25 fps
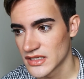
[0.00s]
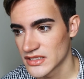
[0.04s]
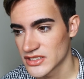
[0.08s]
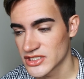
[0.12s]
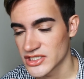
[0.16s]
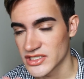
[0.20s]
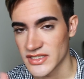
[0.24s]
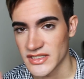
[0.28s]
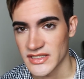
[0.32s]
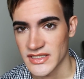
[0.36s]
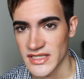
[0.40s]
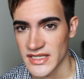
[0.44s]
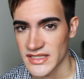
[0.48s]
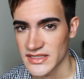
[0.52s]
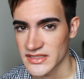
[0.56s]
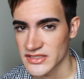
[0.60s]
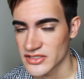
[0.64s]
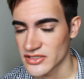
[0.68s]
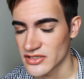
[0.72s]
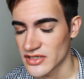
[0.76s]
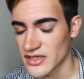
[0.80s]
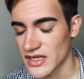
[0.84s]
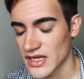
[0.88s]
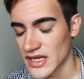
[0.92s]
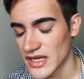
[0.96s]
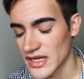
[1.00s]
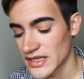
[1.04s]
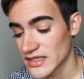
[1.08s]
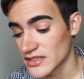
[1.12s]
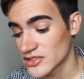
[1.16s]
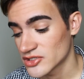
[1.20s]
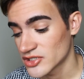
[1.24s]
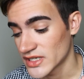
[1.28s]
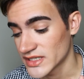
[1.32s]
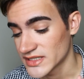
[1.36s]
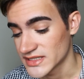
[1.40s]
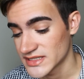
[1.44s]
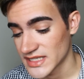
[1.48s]
She didn't answer. I
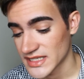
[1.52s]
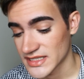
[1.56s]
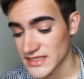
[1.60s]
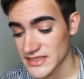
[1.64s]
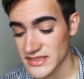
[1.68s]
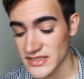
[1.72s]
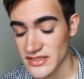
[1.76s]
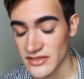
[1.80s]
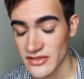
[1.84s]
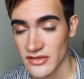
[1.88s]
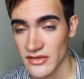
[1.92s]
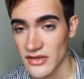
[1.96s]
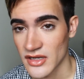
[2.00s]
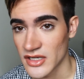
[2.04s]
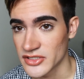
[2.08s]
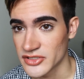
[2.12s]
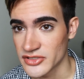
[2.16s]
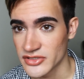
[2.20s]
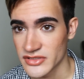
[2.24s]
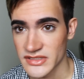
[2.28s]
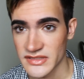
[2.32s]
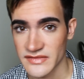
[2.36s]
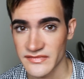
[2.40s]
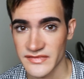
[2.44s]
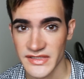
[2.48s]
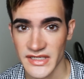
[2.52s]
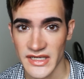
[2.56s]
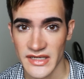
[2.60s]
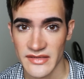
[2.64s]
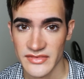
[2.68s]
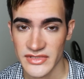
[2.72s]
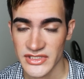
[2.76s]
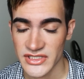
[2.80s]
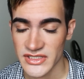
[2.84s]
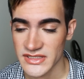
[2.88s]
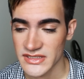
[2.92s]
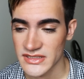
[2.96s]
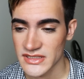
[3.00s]
tried texting her hundreds of
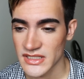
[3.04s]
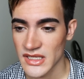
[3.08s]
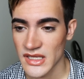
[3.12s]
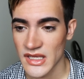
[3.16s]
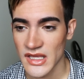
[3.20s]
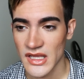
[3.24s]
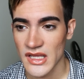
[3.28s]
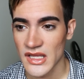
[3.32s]
times, just